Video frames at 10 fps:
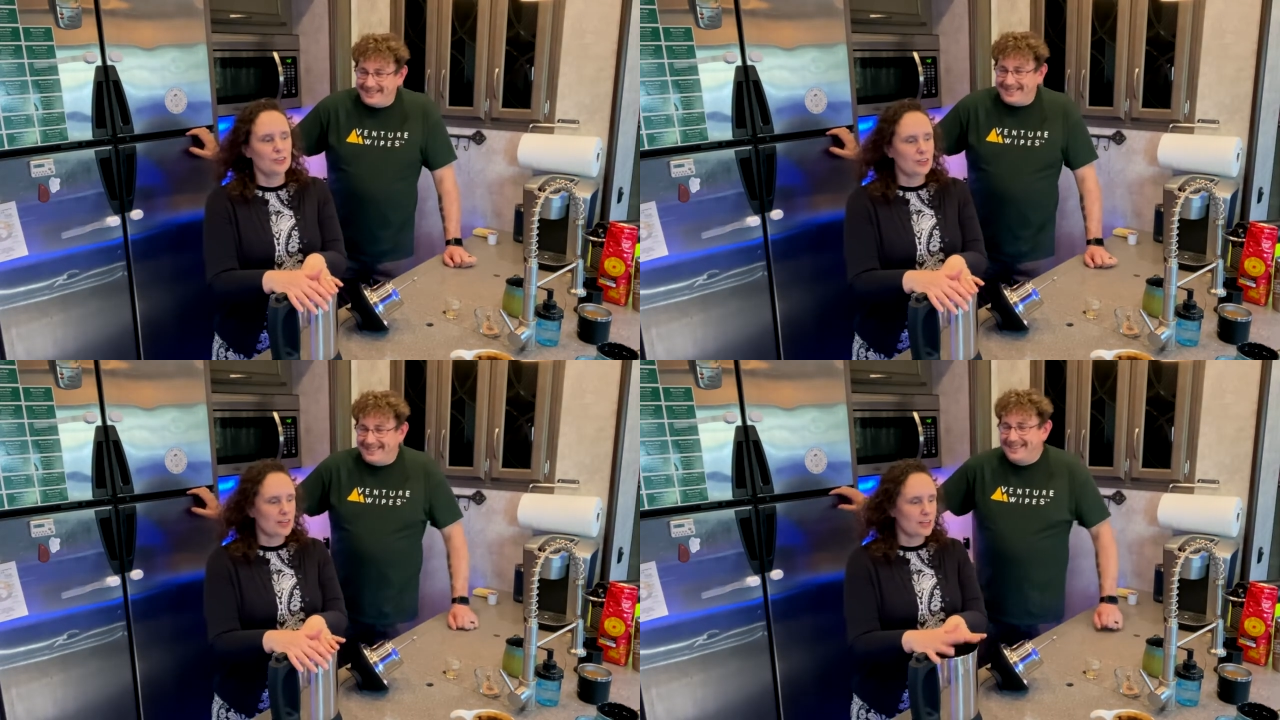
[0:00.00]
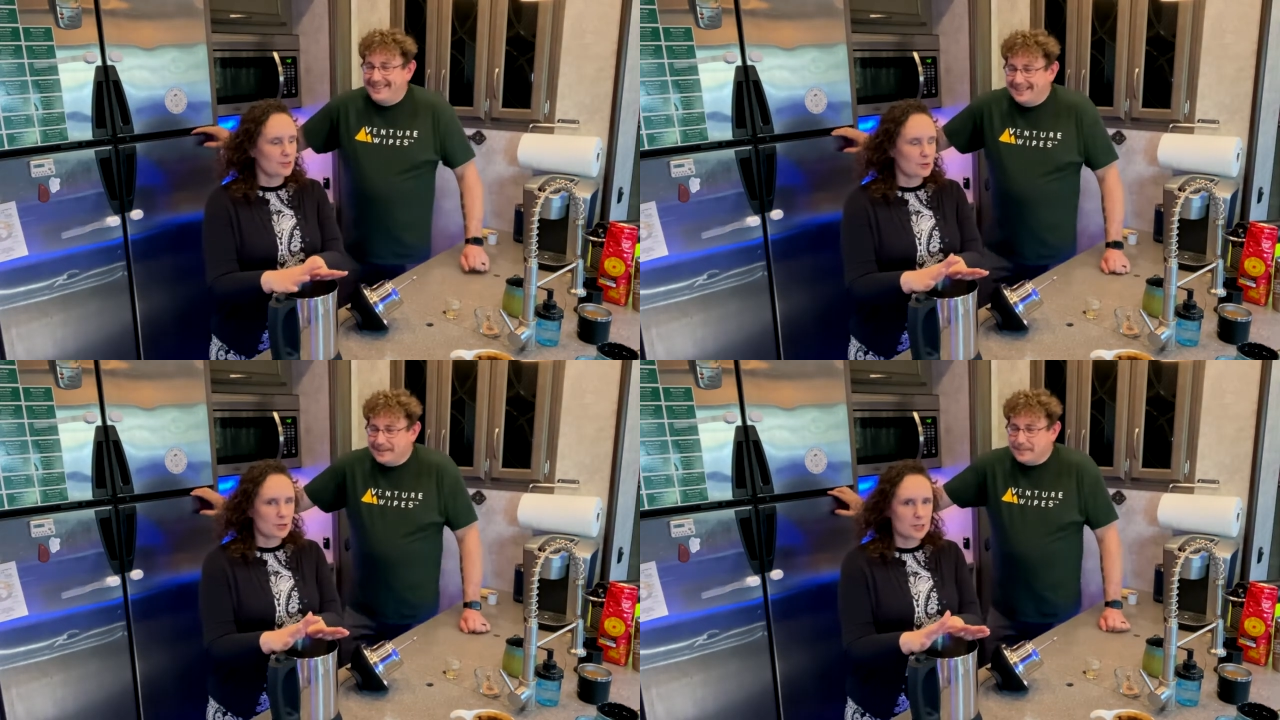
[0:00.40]
Speaker 1: well, in
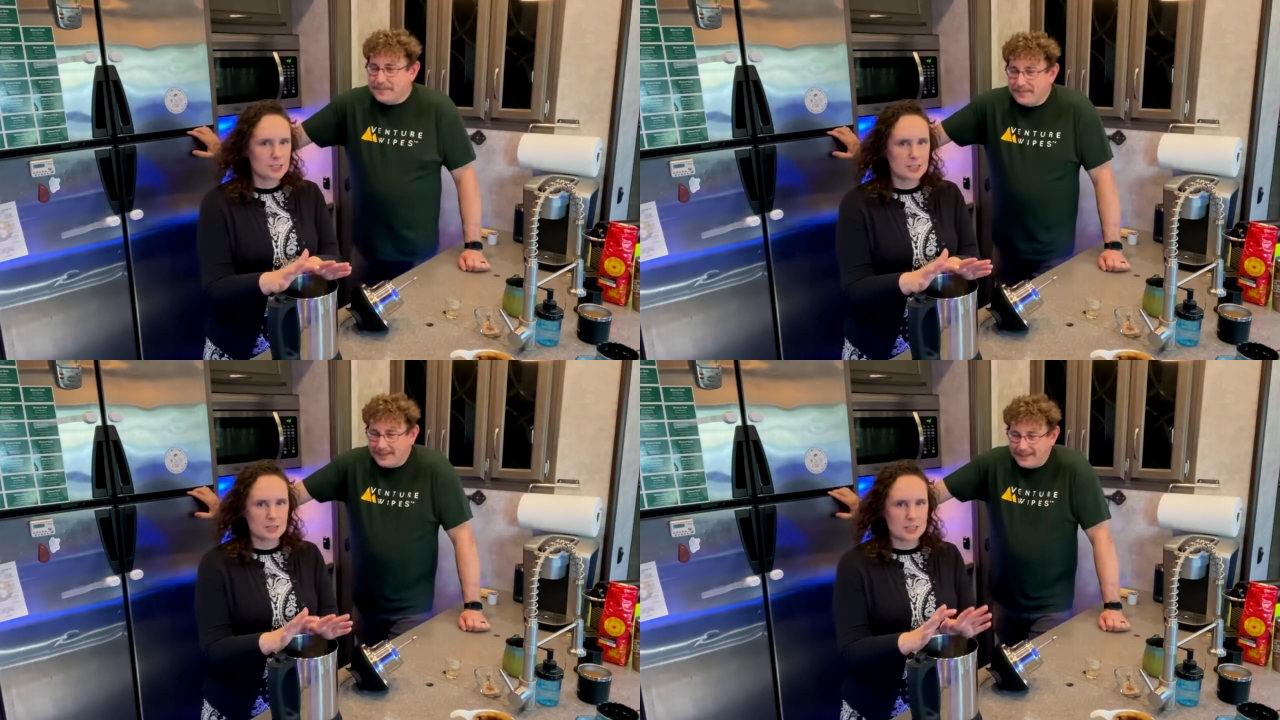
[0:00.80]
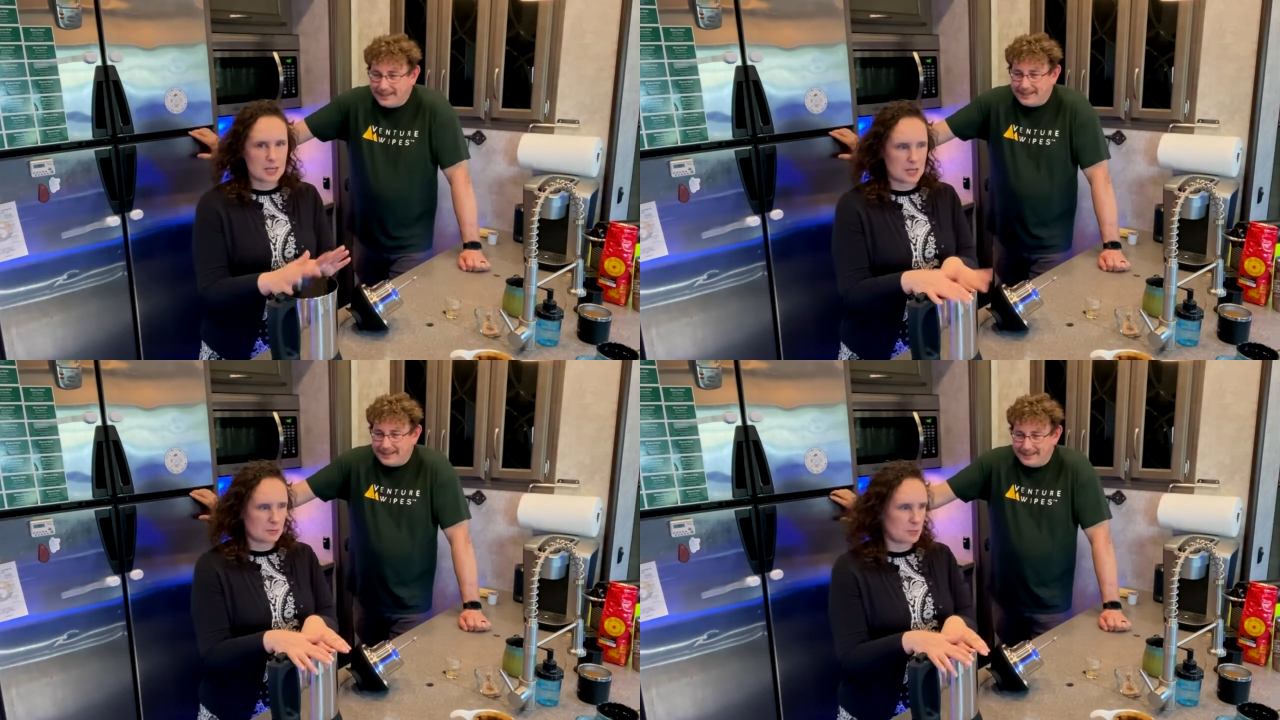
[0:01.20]
order to take
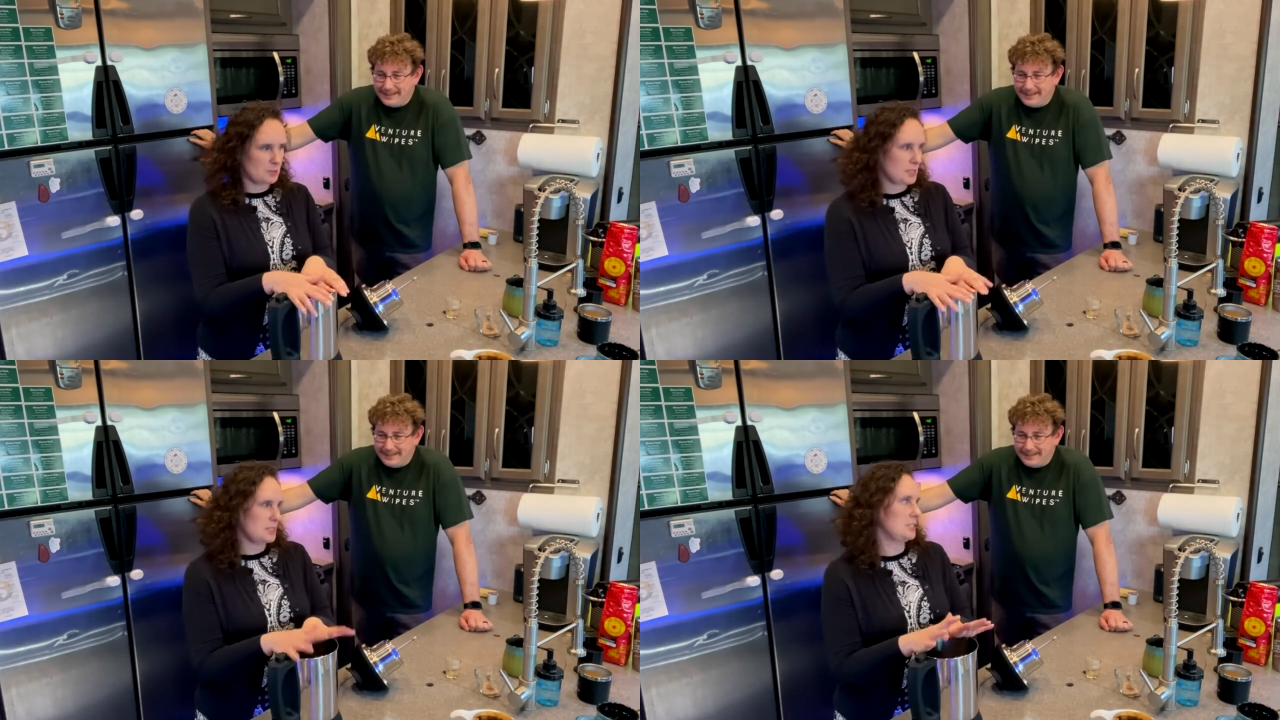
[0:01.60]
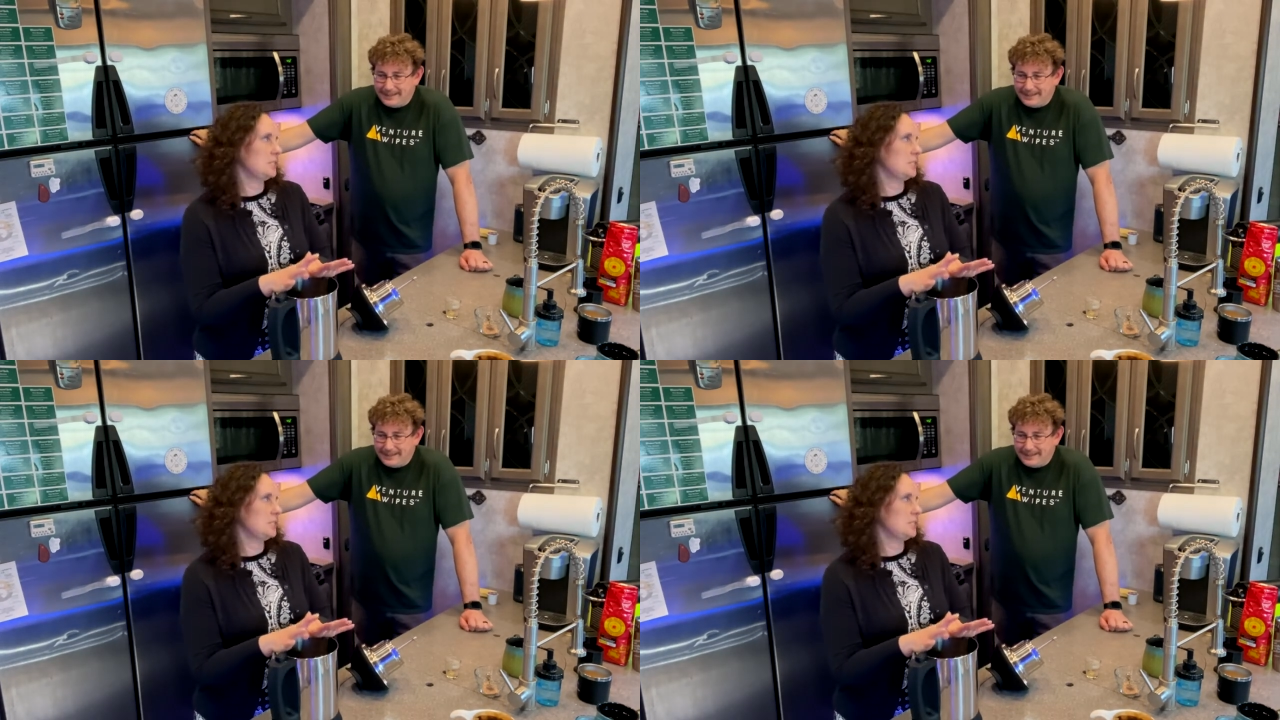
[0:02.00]
up space